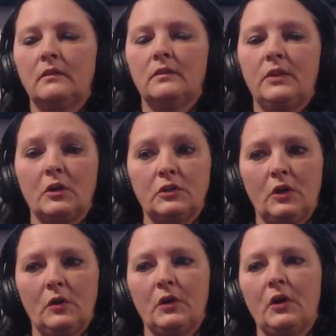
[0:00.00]
their
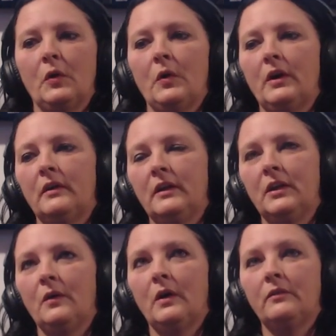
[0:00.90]
daughter or, you
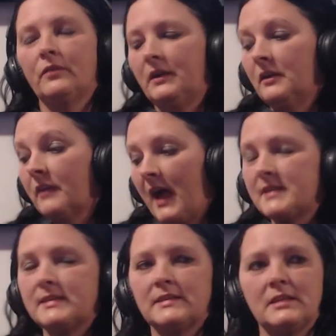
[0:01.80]
know, a friend of
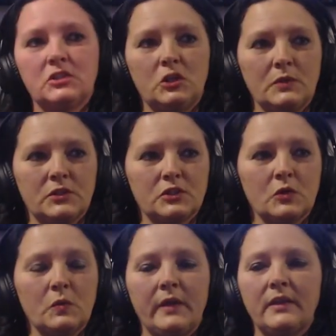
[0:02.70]
Cassie's that she went to
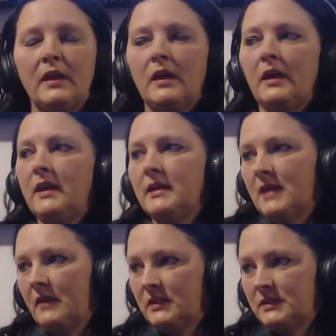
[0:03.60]
school with, he's
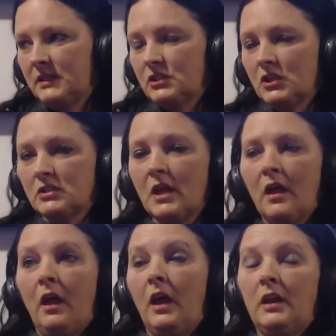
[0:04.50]
having seizures
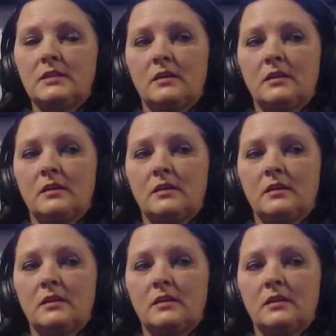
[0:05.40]
and it's,